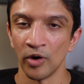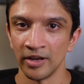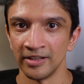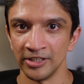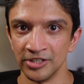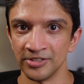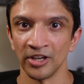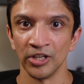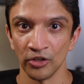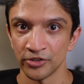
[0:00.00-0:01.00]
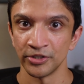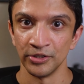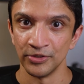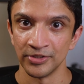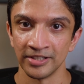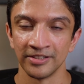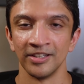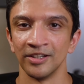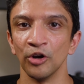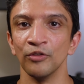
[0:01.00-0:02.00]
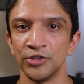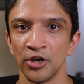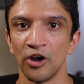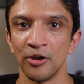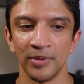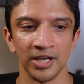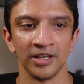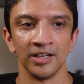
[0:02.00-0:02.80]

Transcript: one and you decide not to use it over time.